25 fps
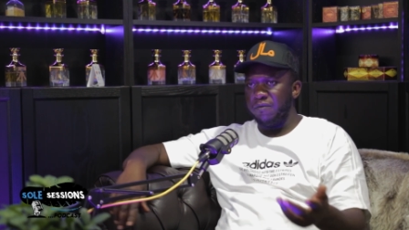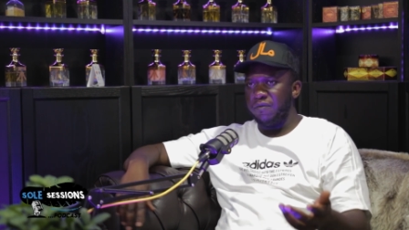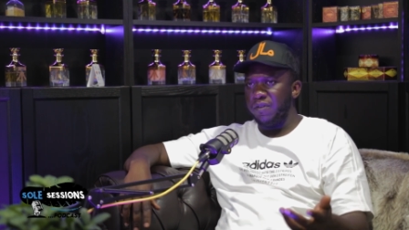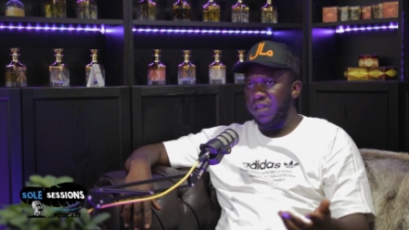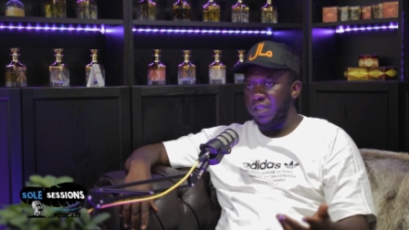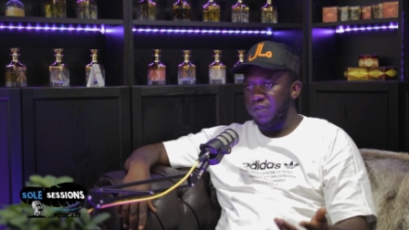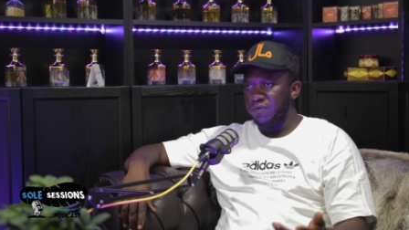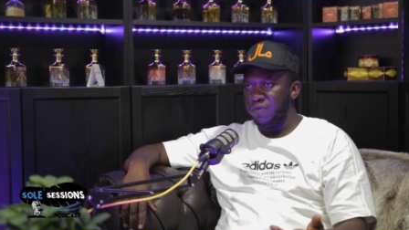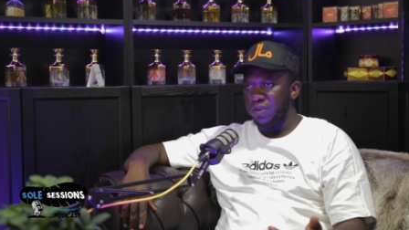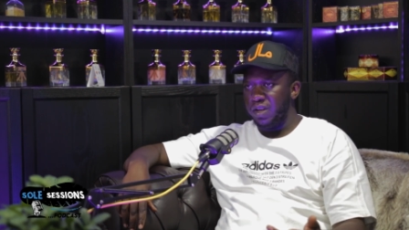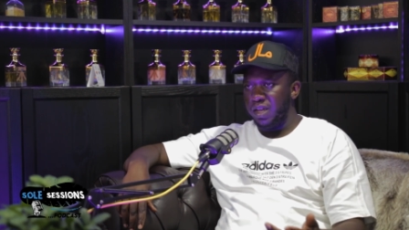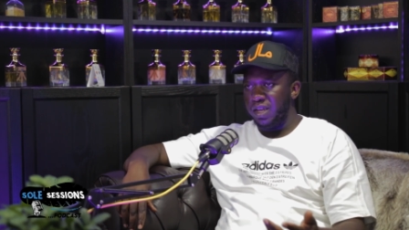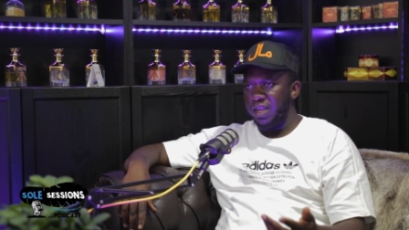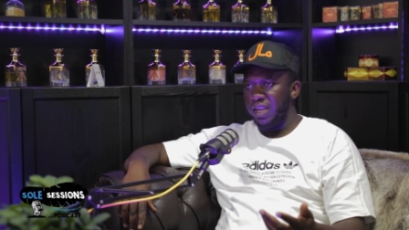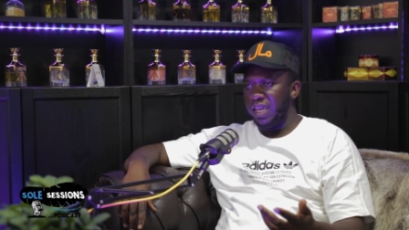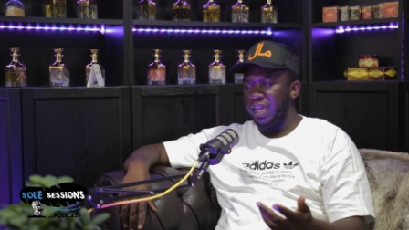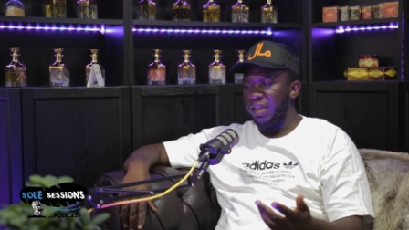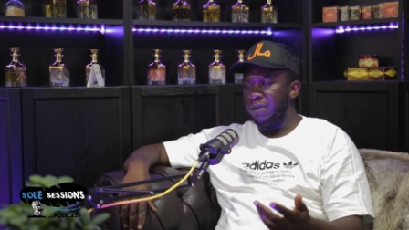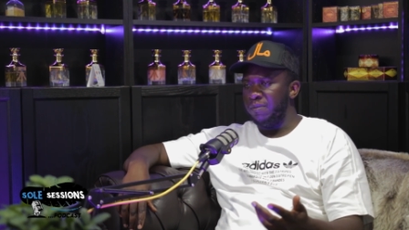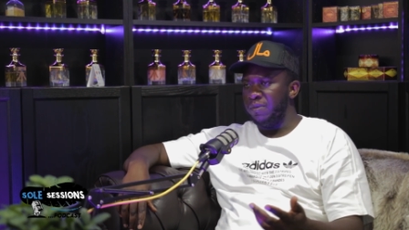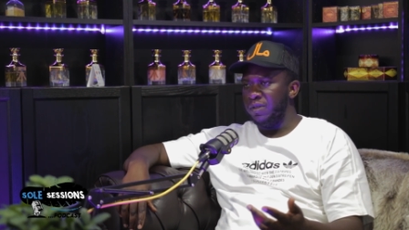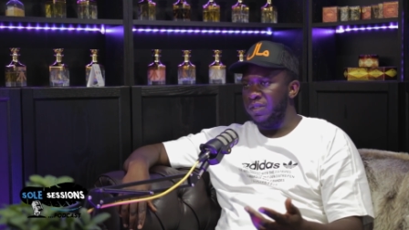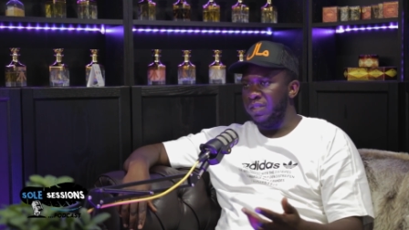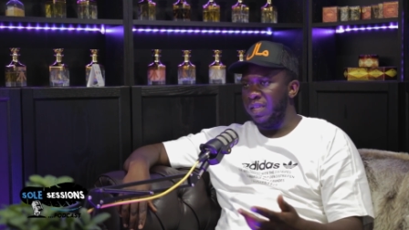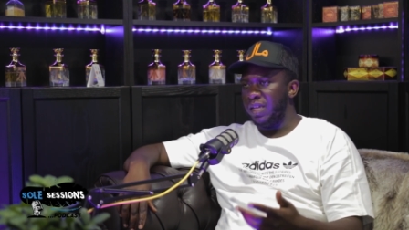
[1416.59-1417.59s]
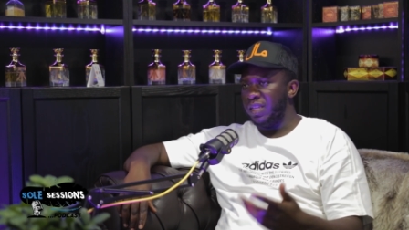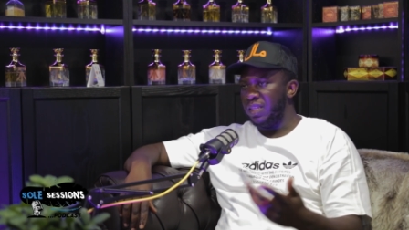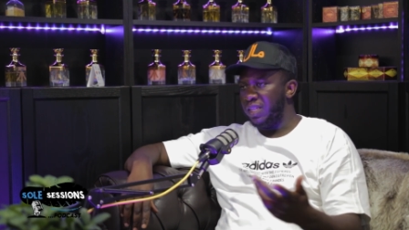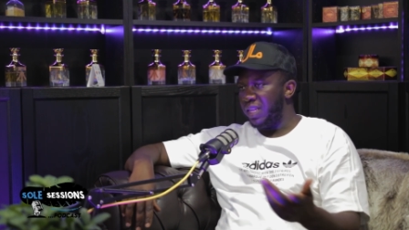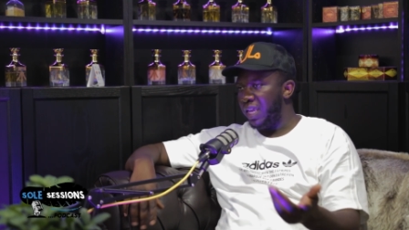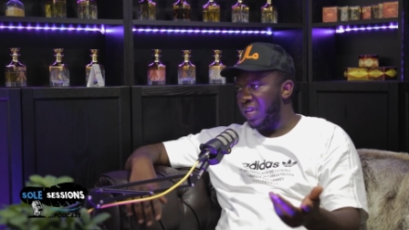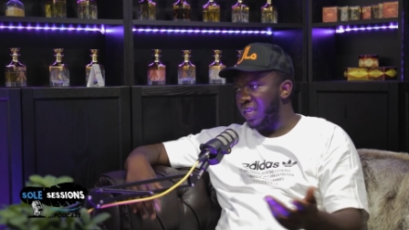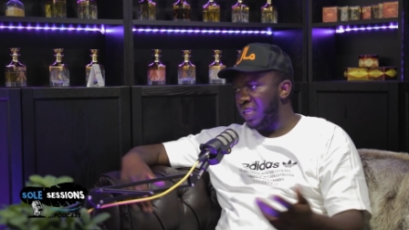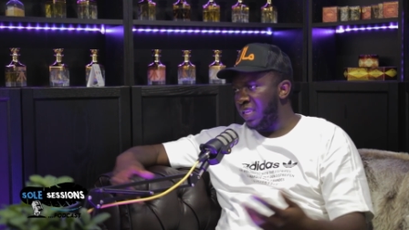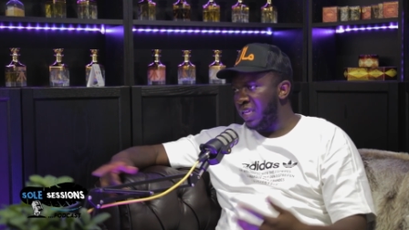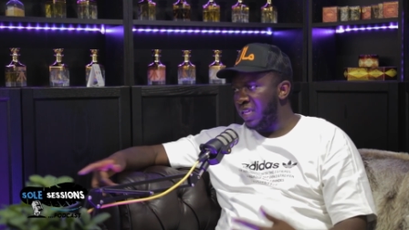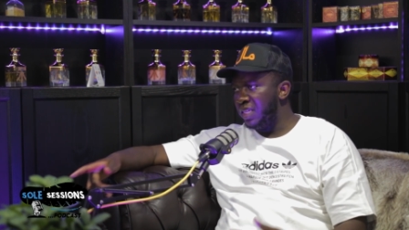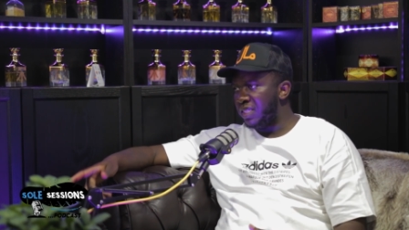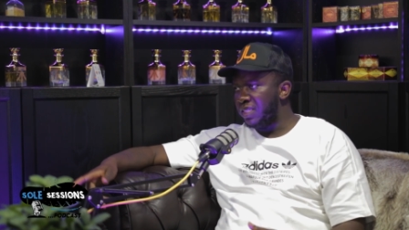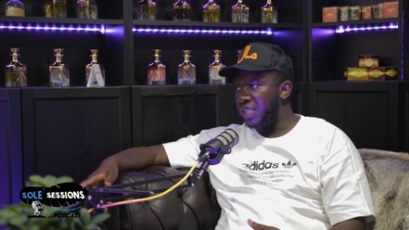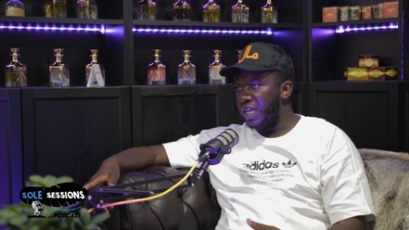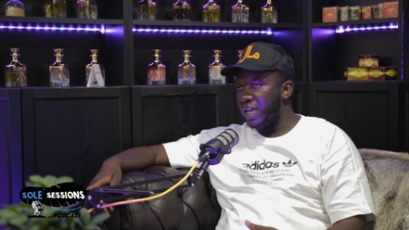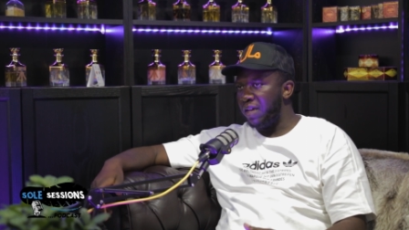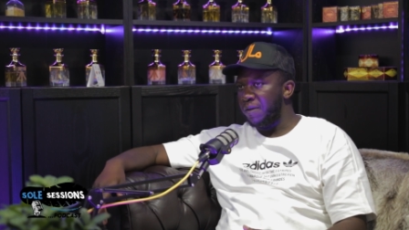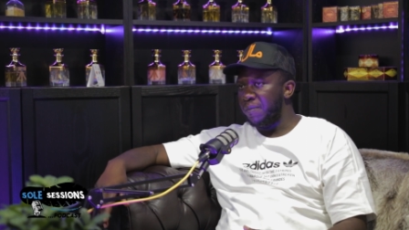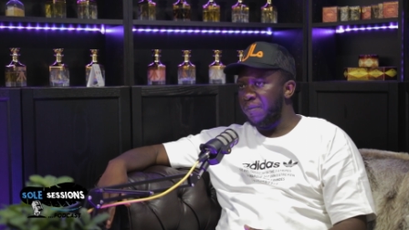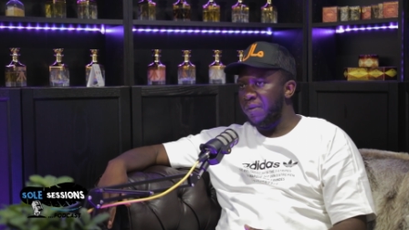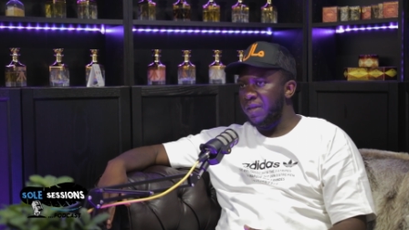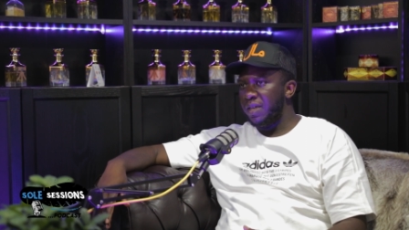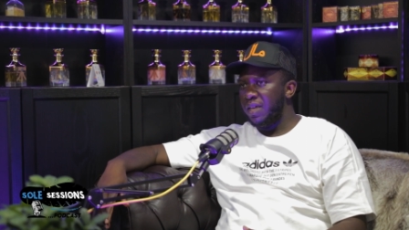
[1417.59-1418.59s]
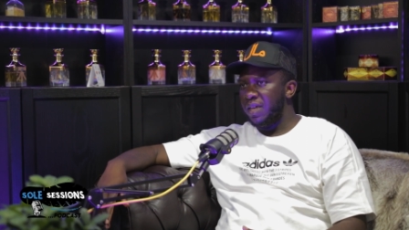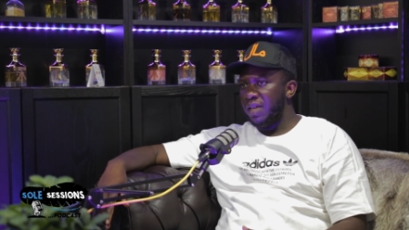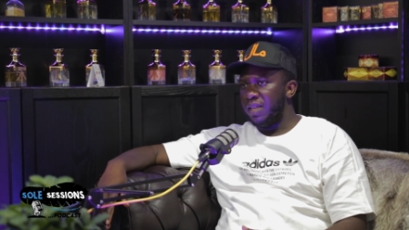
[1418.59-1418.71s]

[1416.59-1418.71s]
things for their neighbors. Like, do they need something?